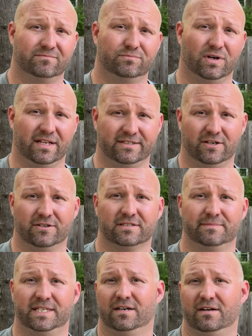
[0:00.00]
Probably toss
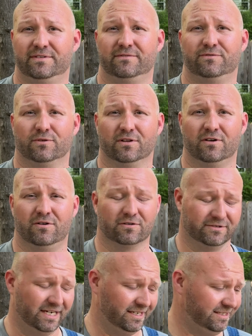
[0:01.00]
them in the oven for a long
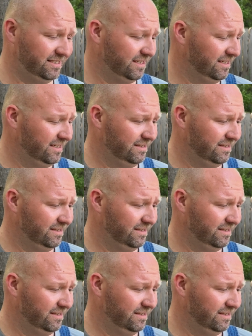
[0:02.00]
rest,